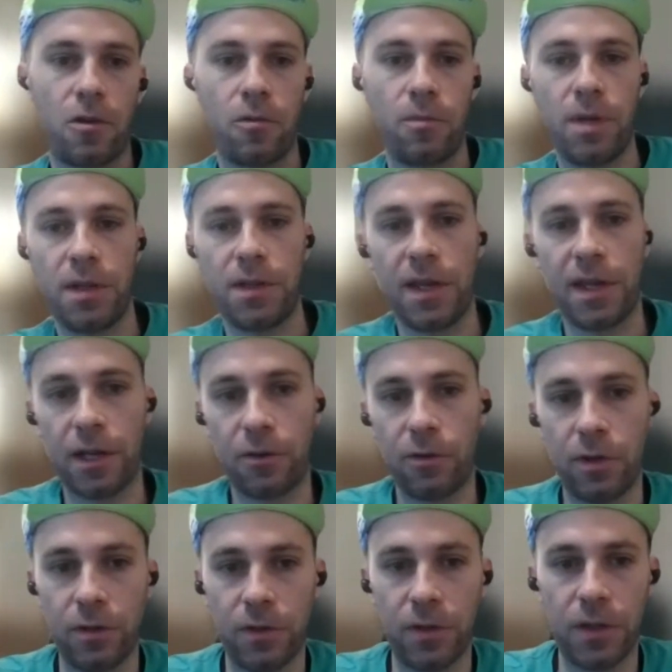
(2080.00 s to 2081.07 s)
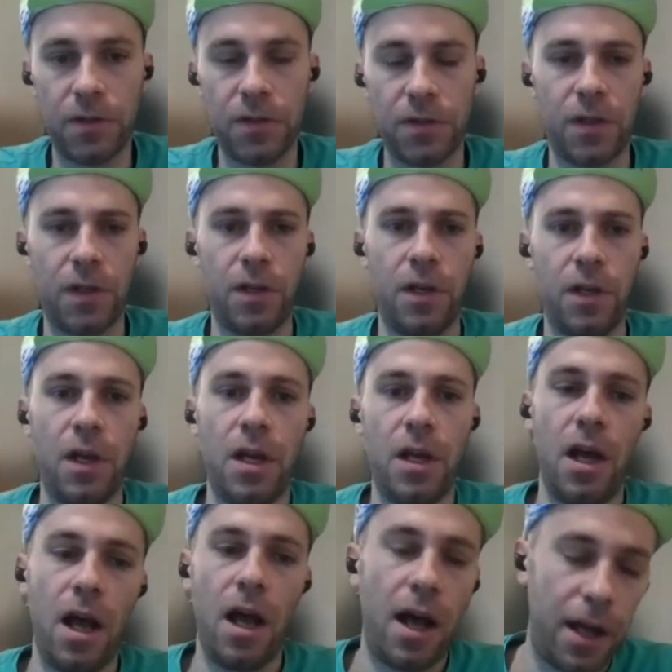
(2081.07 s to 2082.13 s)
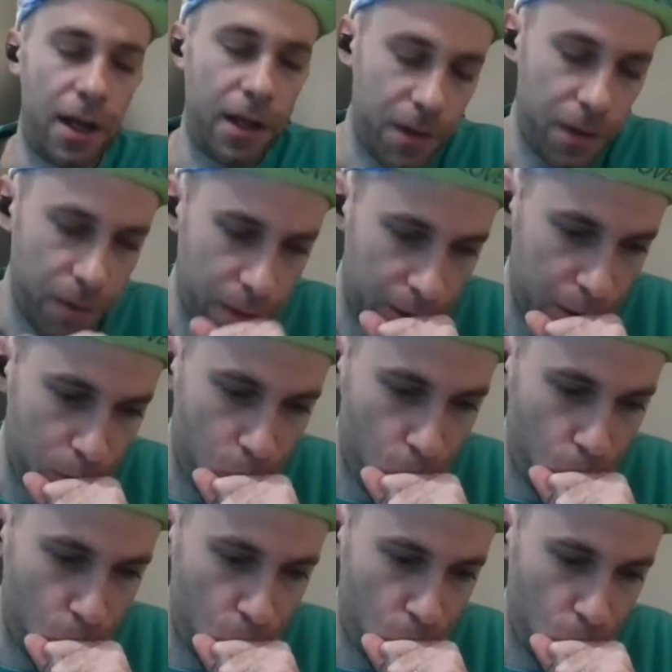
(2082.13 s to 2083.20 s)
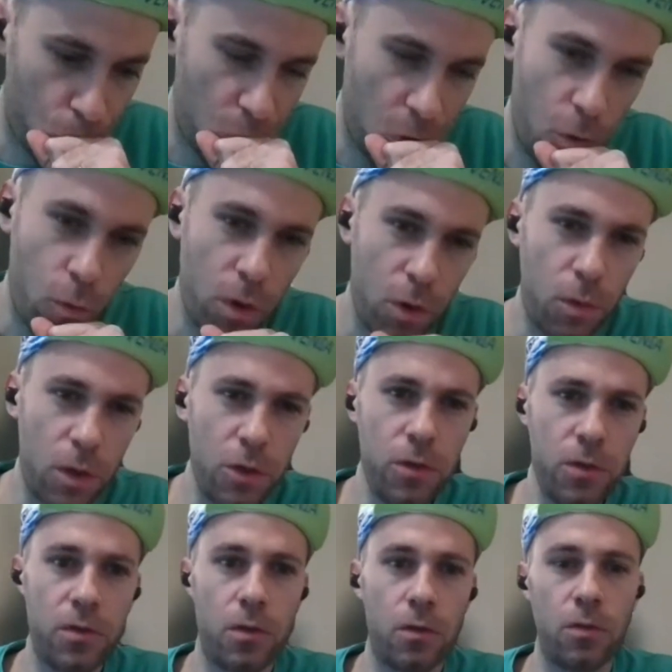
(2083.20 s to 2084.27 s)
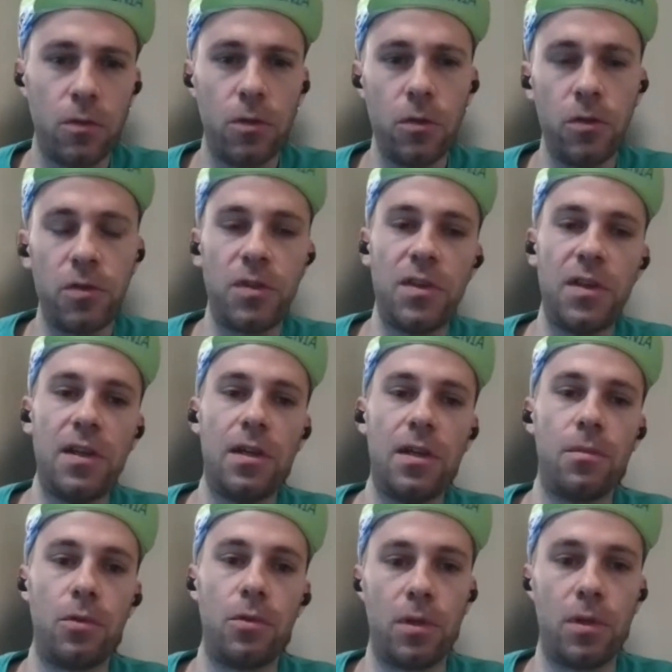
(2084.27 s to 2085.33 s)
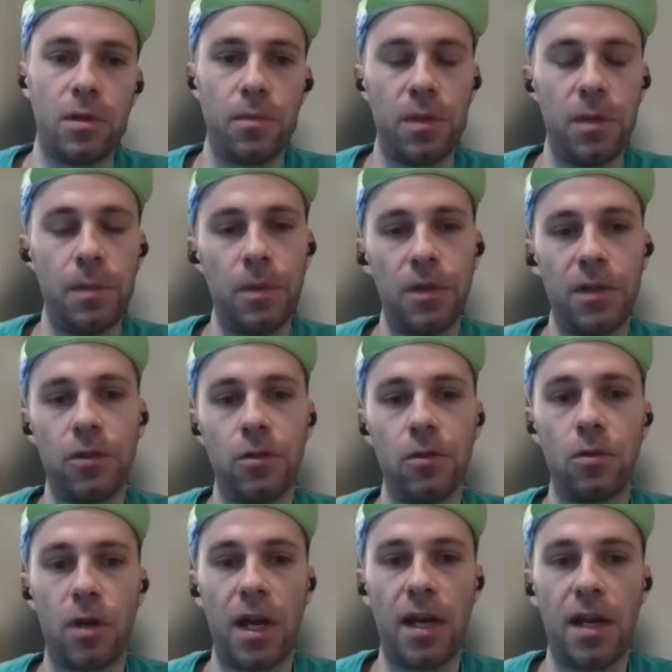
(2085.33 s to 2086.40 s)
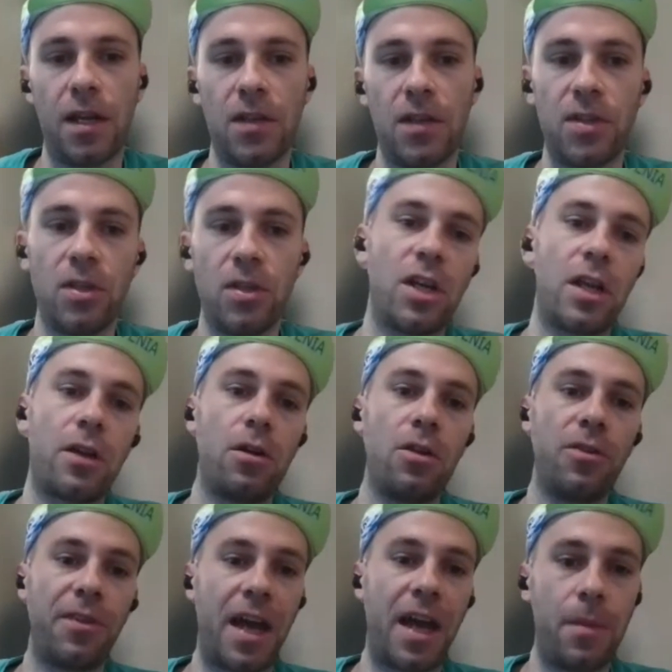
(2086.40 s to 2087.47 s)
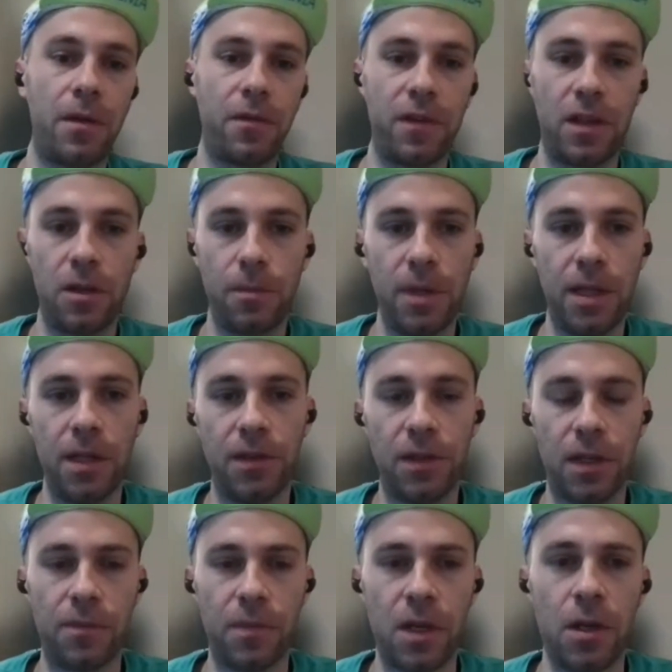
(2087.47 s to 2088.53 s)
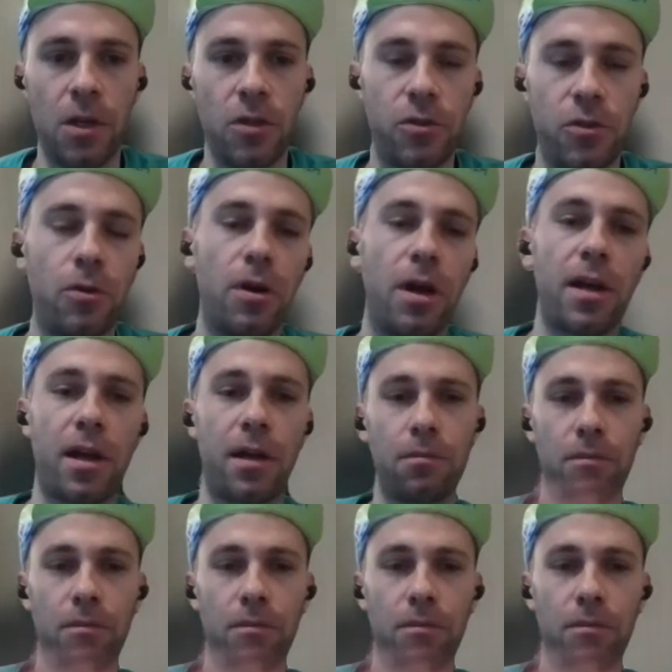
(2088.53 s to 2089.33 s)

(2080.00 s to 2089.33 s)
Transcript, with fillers: i completely agree on this and what, what do, you, do you see between the people that you train is the general time availability so